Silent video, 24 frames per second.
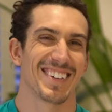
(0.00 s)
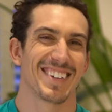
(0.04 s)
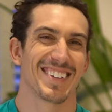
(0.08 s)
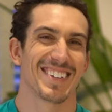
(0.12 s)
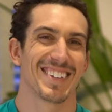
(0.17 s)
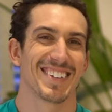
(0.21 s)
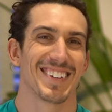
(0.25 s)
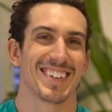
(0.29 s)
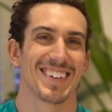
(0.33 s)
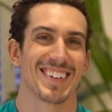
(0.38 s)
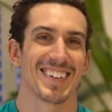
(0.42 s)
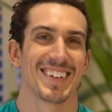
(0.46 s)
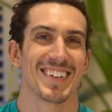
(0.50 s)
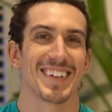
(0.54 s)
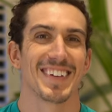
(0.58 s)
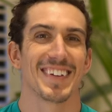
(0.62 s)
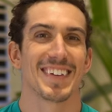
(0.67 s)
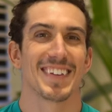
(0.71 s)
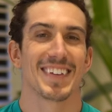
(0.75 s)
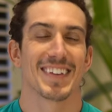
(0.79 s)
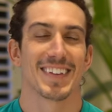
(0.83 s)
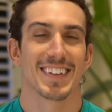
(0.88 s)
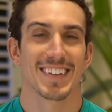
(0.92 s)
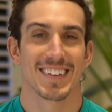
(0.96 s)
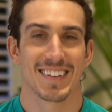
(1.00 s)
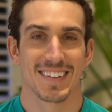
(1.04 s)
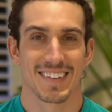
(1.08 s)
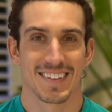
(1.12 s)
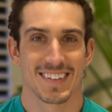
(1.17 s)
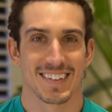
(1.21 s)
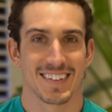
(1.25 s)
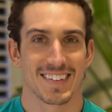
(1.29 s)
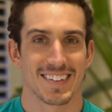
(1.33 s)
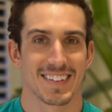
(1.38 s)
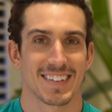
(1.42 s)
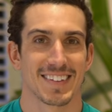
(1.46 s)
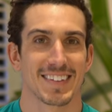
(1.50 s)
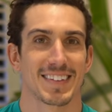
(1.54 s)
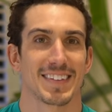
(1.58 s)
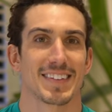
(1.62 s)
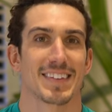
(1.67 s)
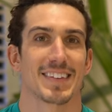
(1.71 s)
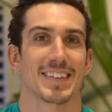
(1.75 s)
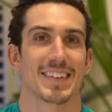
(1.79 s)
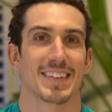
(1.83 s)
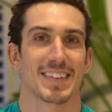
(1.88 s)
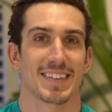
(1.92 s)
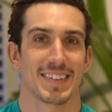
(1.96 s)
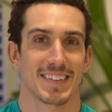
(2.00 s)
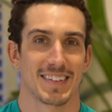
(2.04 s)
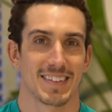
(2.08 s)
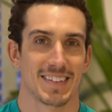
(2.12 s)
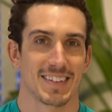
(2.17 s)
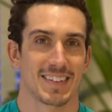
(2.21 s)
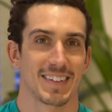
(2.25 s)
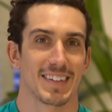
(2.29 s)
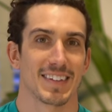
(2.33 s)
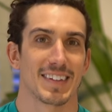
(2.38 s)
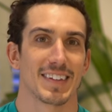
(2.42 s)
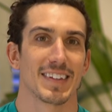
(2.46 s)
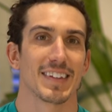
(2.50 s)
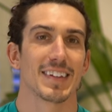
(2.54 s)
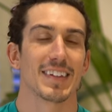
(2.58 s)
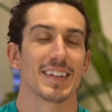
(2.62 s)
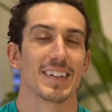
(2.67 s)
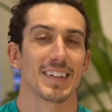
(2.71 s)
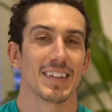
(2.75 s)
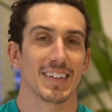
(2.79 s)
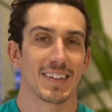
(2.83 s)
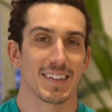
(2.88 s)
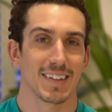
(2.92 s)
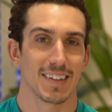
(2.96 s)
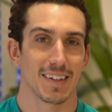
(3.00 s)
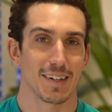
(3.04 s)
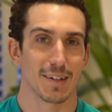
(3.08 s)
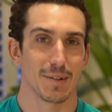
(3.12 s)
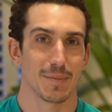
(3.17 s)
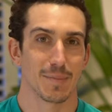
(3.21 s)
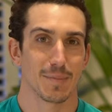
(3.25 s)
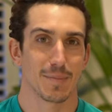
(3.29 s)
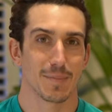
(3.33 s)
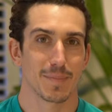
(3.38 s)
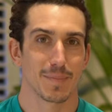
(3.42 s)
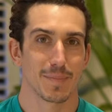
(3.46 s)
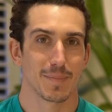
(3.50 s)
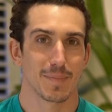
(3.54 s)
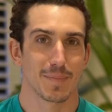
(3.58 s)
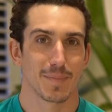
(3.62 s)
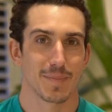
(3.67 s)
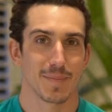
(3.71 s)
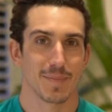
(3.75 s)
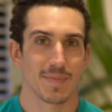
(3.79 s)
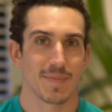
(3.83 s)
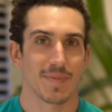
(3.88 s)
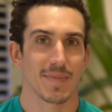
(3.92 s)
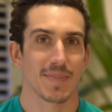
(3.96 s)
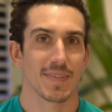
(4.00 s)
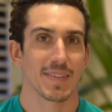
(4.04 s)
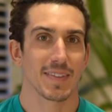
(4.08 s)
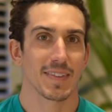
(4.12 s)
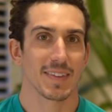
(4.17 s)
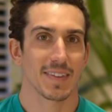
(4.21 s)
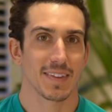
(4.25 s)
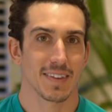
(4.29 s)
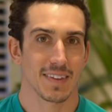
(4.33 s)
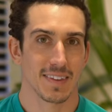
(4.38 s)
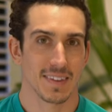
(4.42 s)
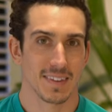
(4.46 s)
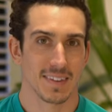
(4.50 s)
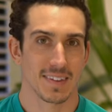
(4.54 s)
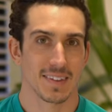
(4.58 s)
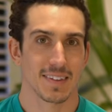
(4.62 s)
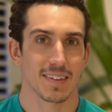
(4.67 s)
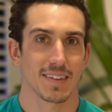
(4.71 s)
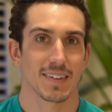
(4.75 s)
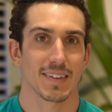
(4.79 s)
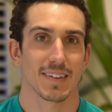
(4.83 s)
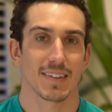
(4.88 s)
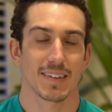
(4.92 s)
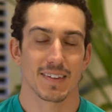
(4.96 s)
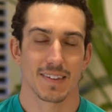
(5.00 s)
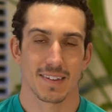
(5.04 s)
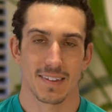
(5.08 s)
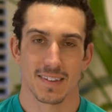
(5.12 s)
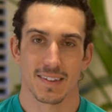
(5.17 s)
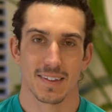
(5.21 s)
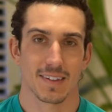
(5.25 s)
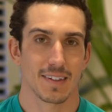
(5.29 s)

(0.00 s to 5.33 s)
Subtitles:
The person shown says nothing.